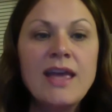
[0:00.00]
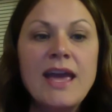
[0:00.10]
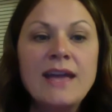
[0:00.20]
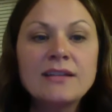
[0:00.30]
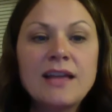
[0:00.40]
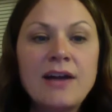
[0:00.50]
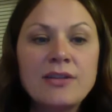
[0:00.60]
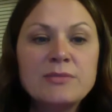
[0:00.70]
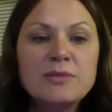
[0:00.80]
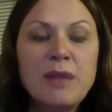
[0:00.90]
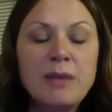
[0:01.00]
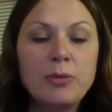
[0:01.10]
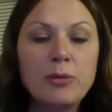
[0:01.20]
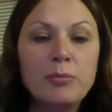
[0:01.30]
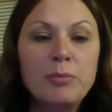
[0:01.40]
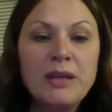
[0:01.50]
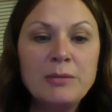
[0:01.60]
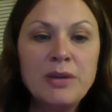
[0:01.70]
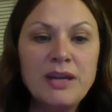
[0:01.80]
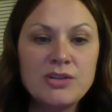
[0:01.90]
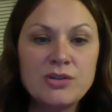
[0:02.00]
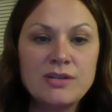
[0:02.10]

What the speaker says: and allow them to make more big picture